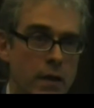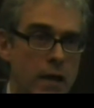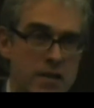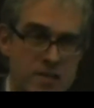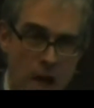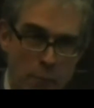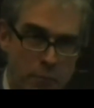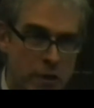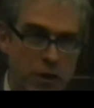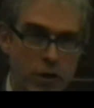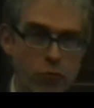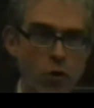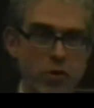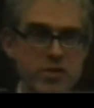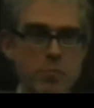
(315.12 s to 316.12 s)
It's happening
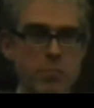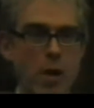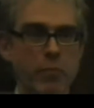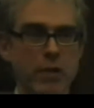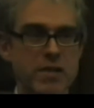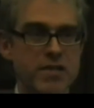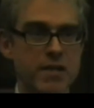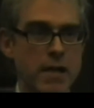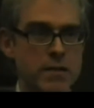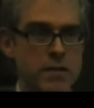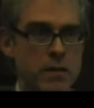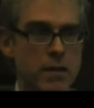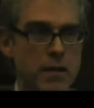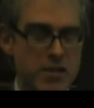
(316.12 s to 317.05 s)
across the public sector.